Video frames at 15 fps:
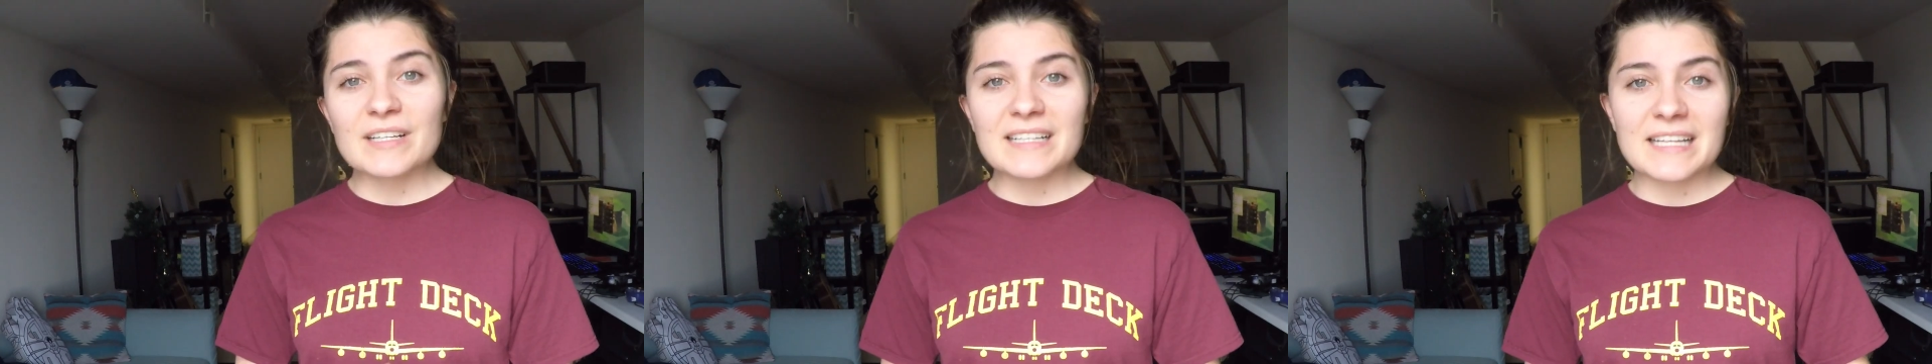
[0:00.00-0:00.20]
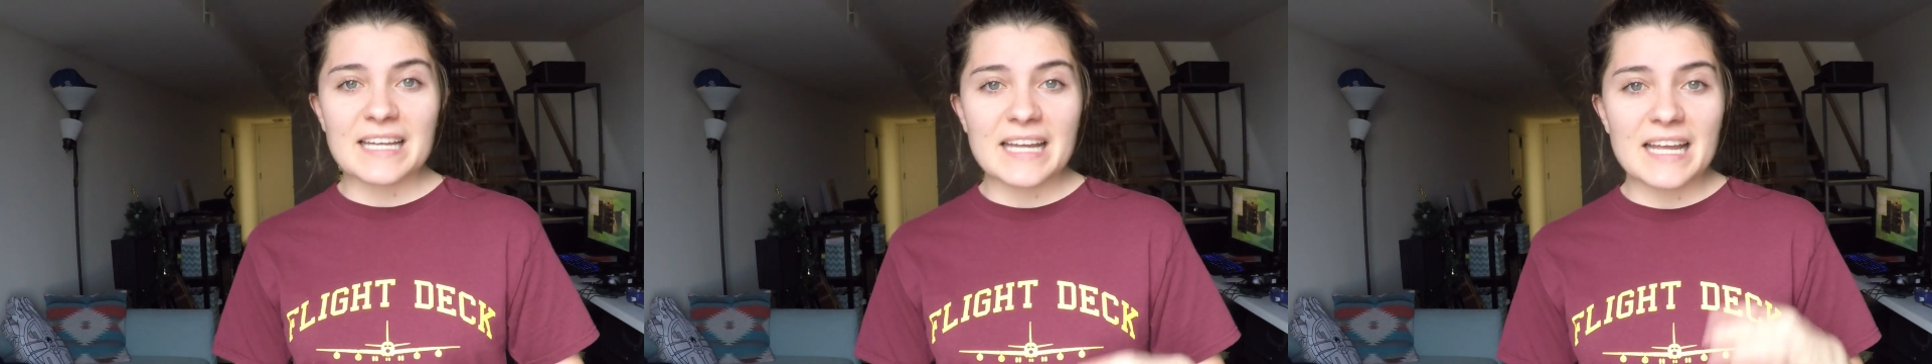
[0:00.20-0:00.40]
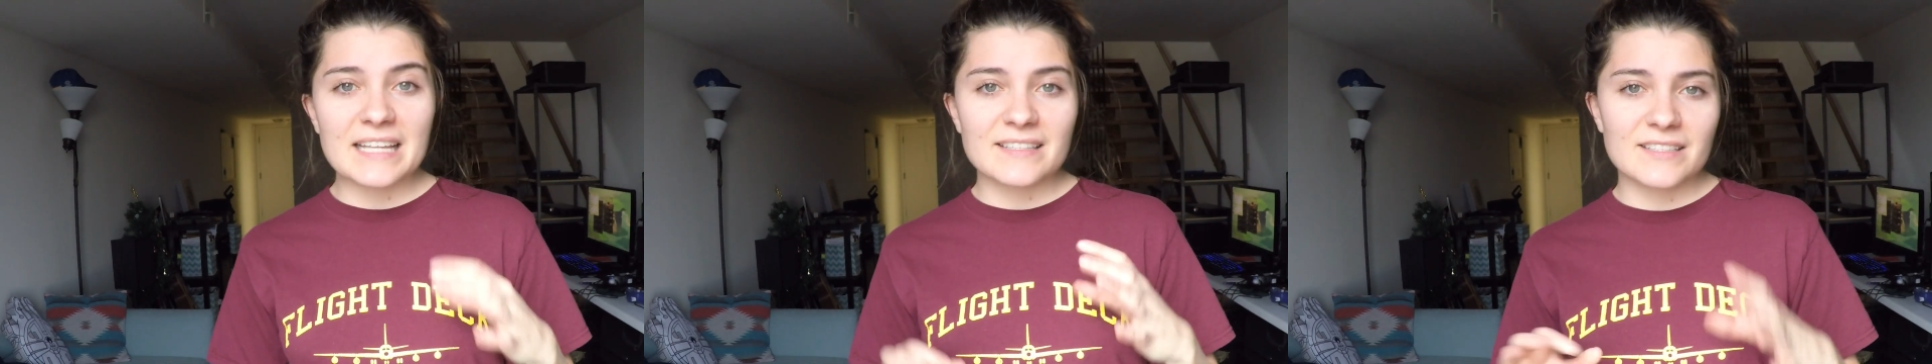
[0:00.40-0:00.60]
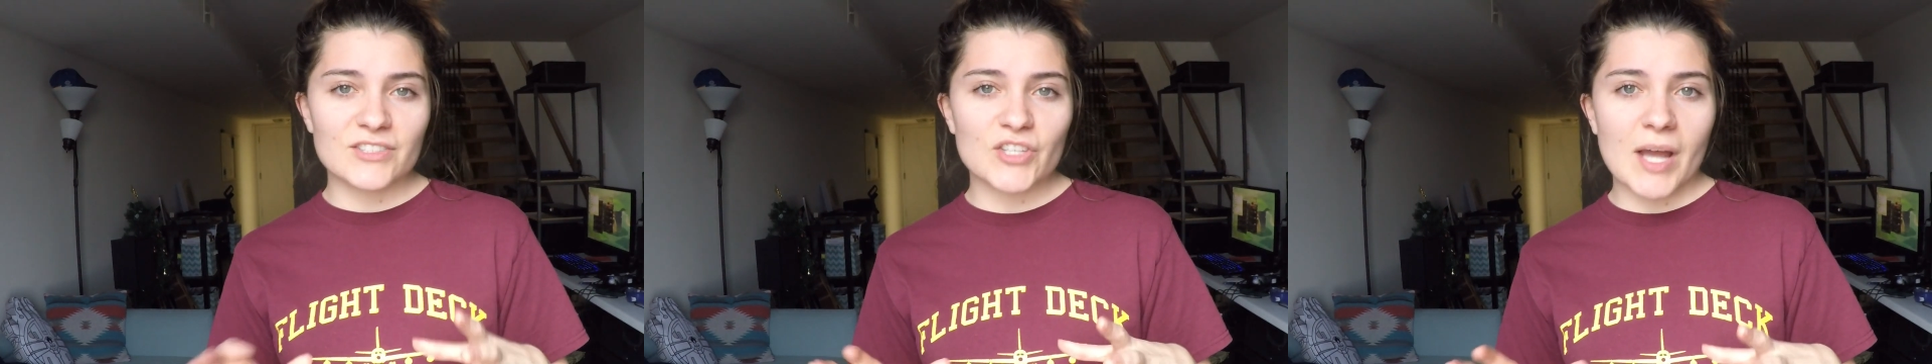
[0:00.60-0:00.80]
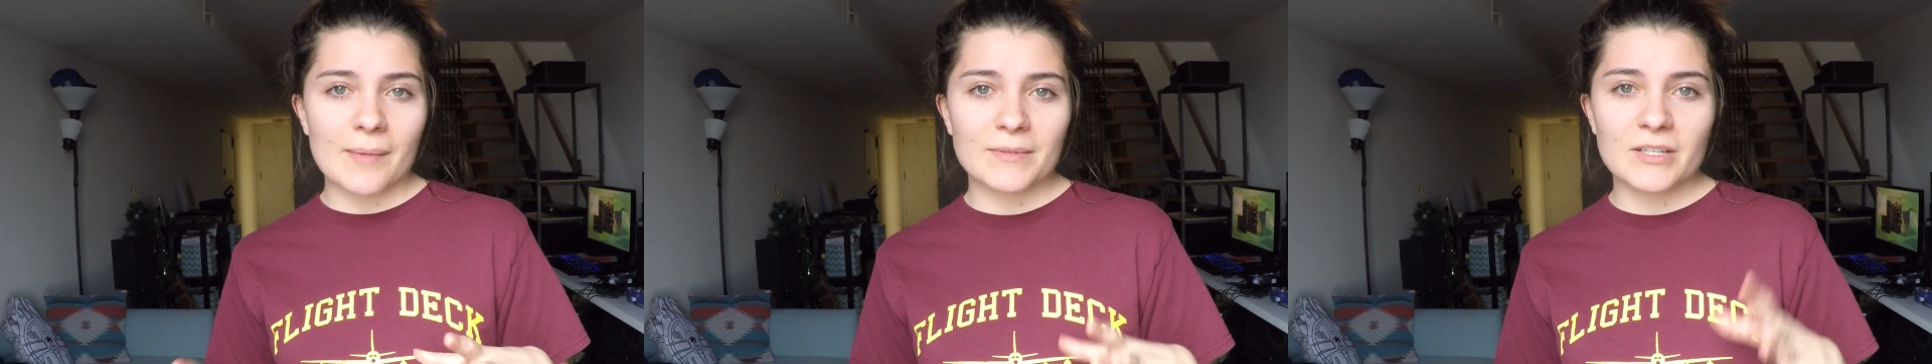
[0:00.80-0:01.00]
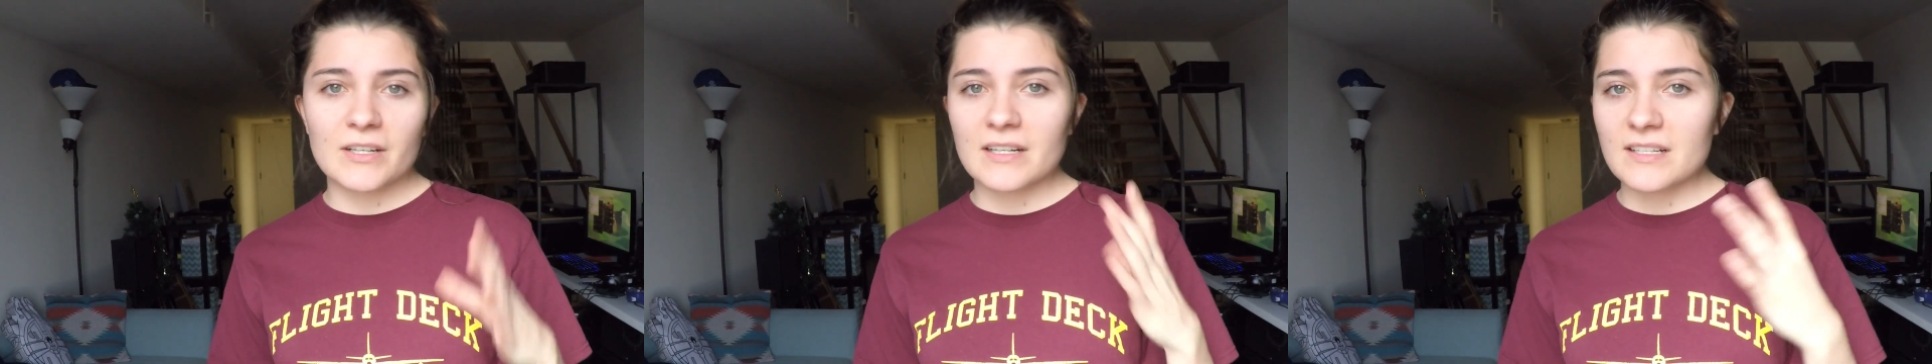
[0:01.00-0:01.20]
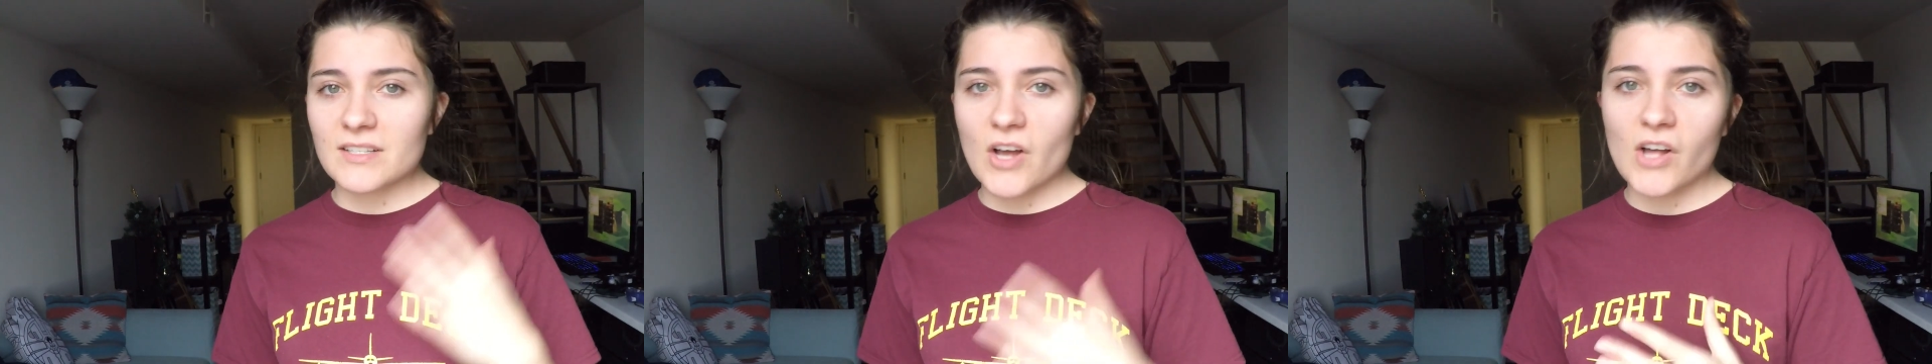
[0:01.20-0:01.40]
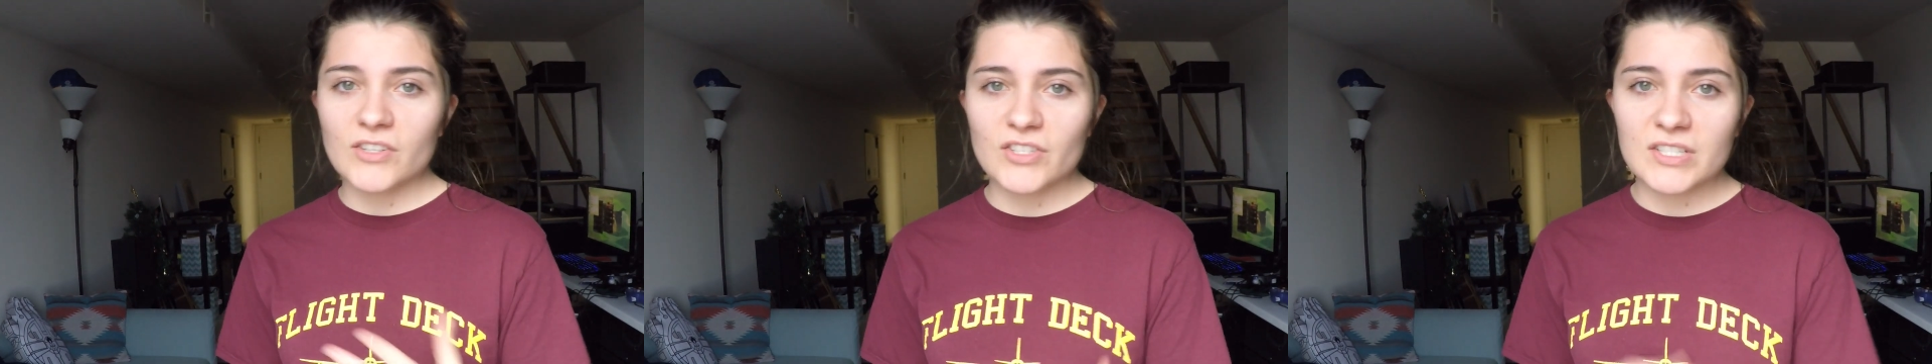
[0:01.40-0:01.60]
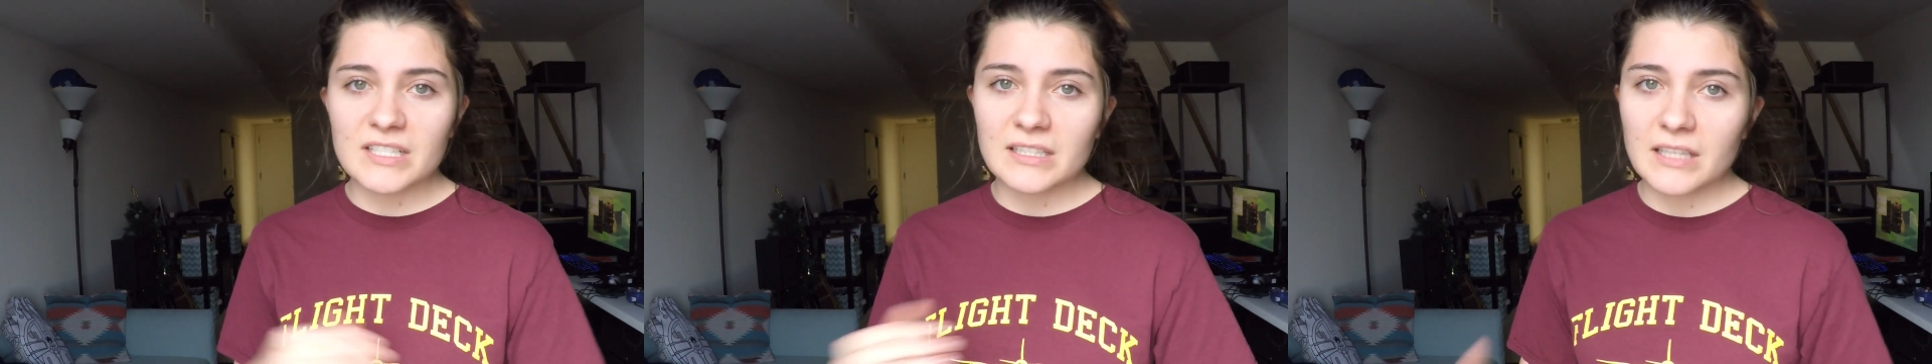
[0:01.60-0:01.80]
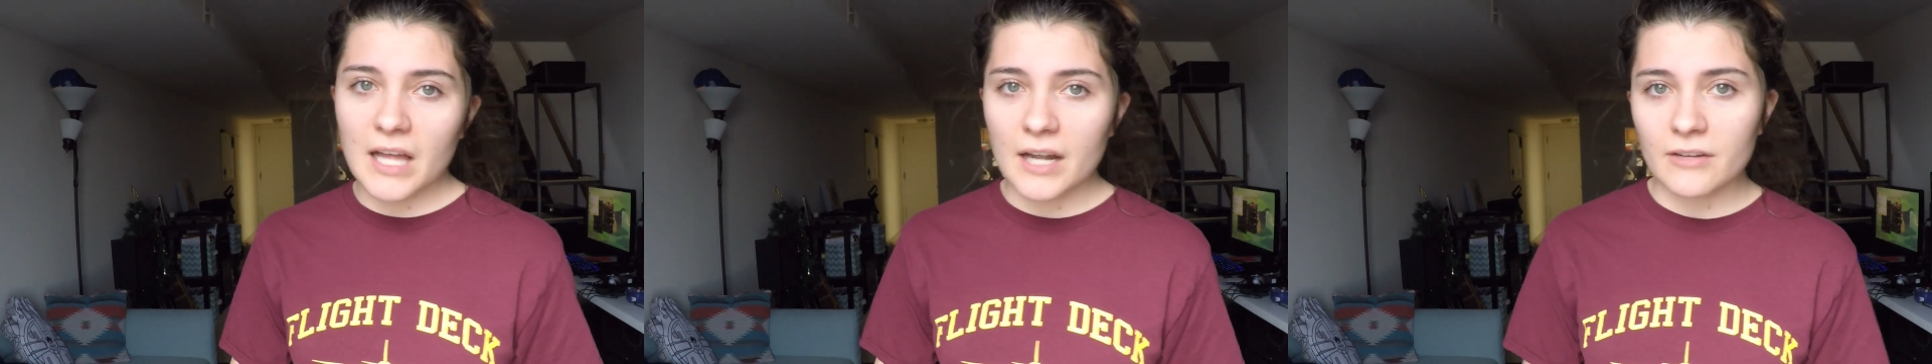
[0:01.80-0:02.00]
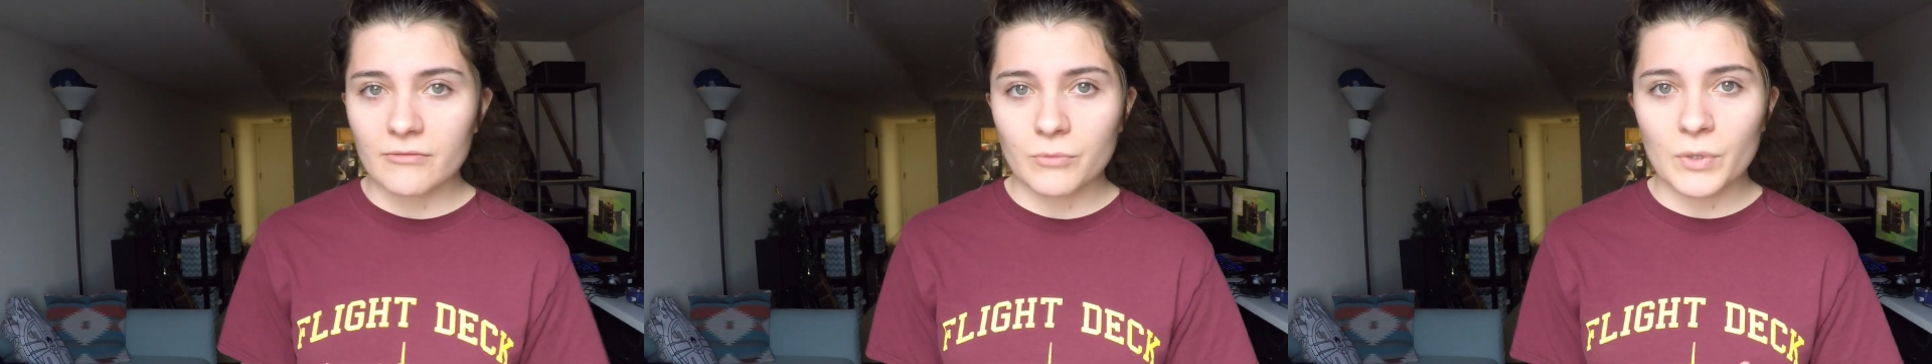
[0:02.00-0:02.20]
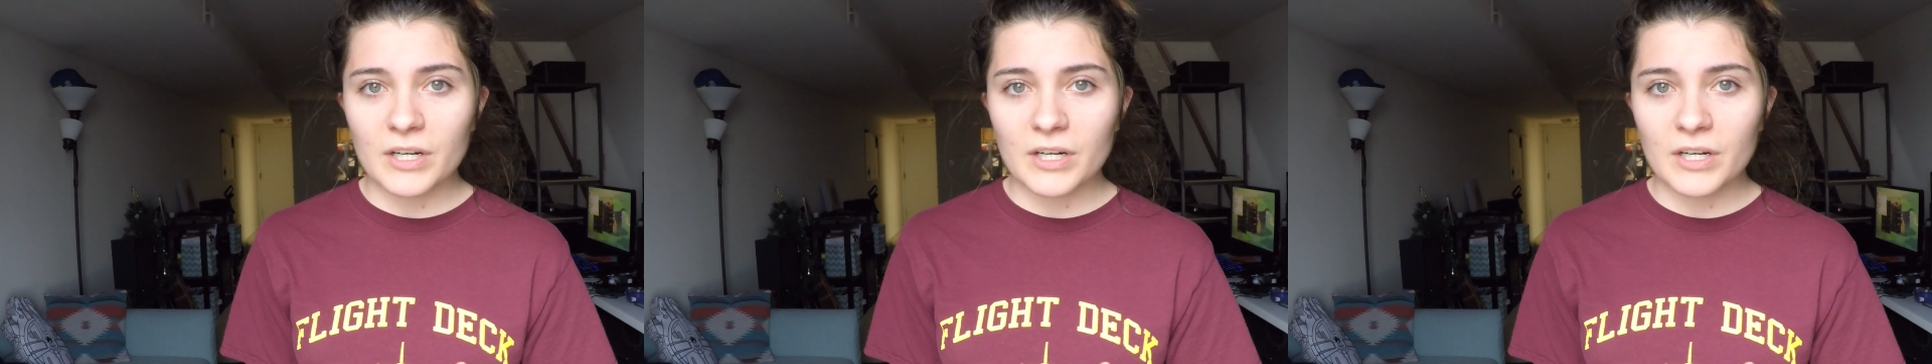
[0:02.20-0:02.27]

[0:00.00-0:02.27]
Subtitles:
Really, in this chapter, it's all just a lot of